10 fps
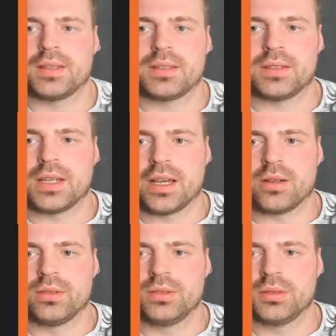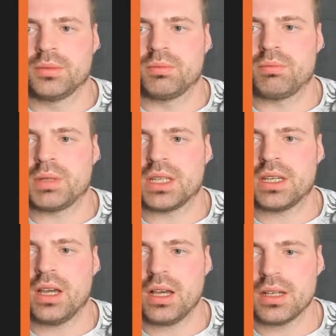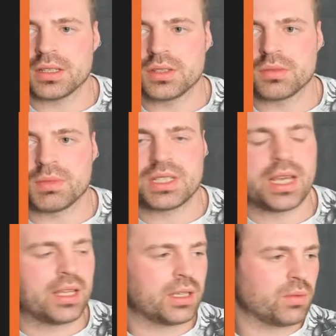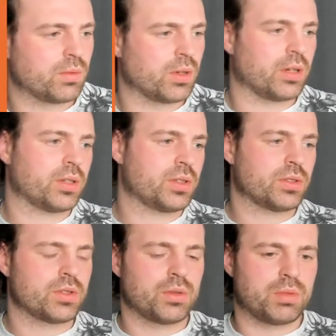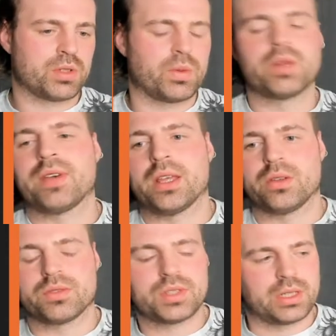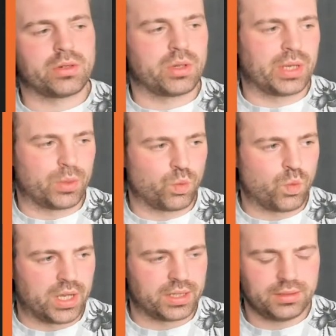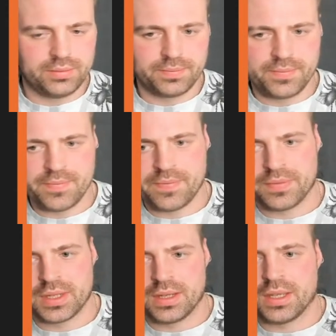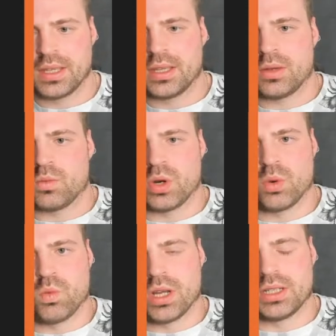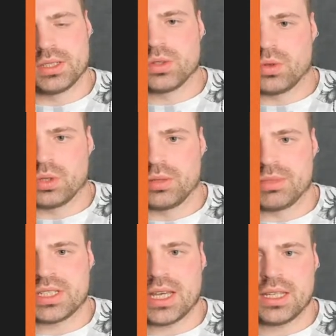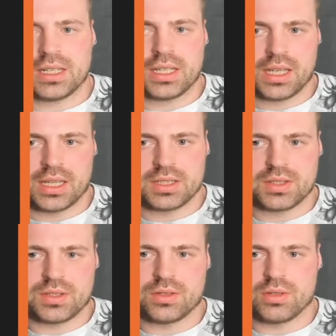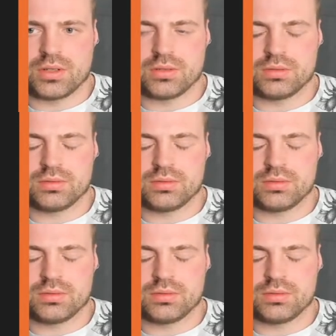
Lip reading: Now, because metallic works between a value of 0 and 1, where 1 is wholly metallic and 0,